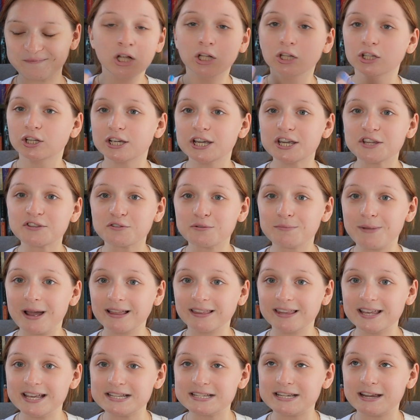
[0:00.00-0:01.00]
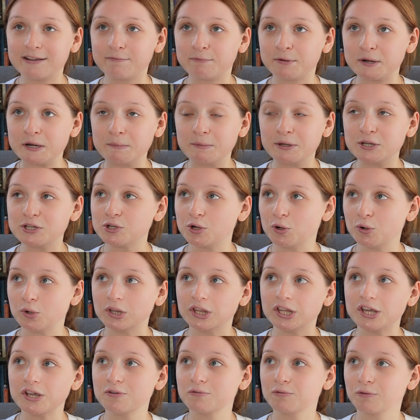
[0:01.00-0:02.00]
Looking through my list, I've pretty much
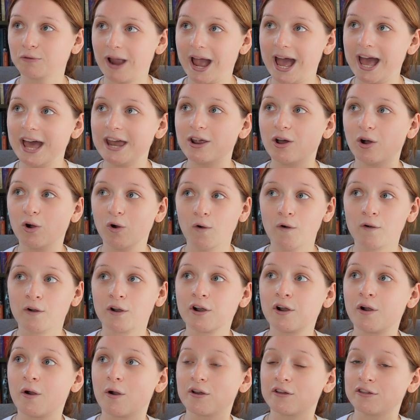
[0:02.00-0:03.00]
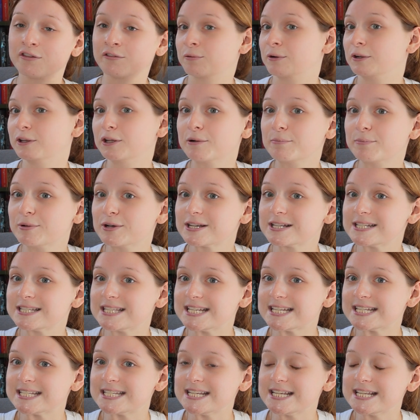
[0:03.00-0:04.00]
only read horror or thriller books
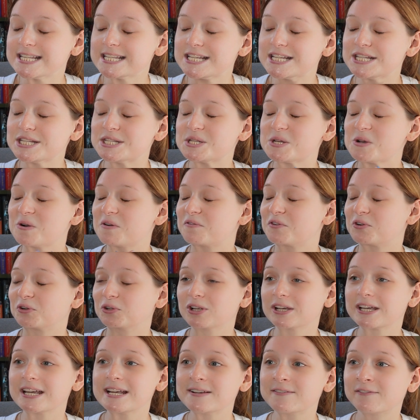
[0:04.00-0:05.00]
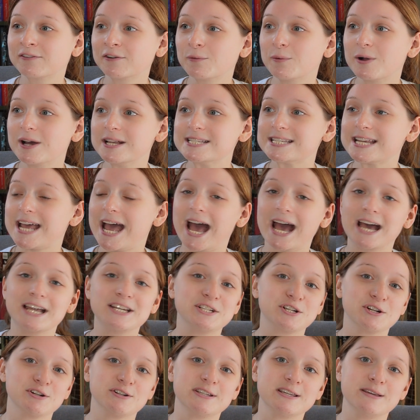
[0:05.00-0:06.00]
this season, so if you're looking for one to
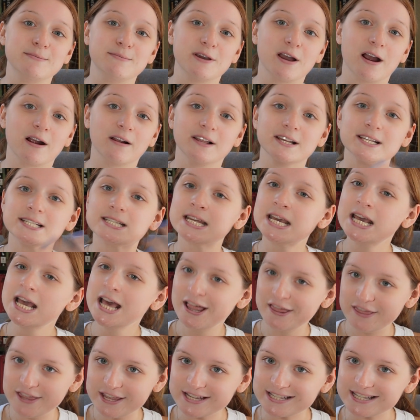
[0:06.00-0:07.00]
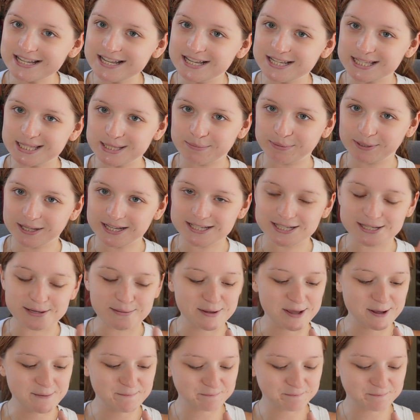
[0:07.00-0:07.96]
add to your TBR list, this is the place to be.